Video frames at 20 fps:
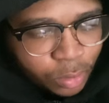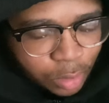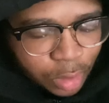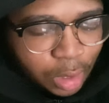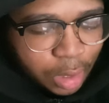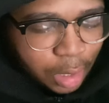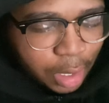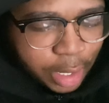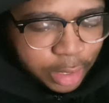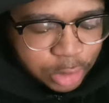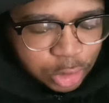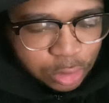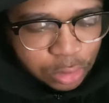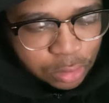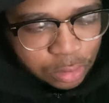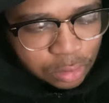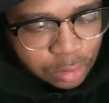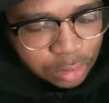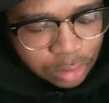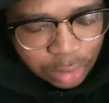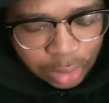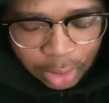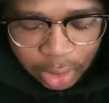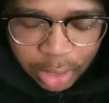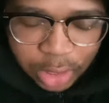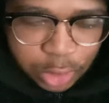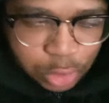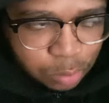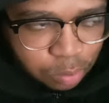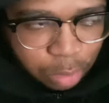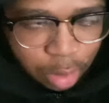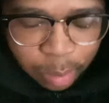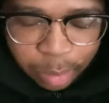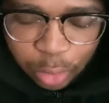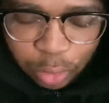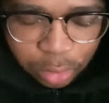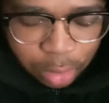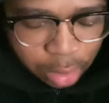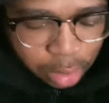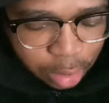I got you. I got you, bro. I'm gonna
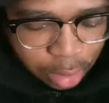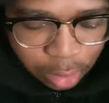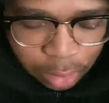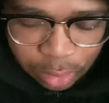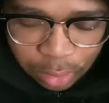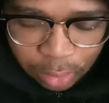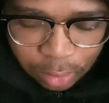hold it down.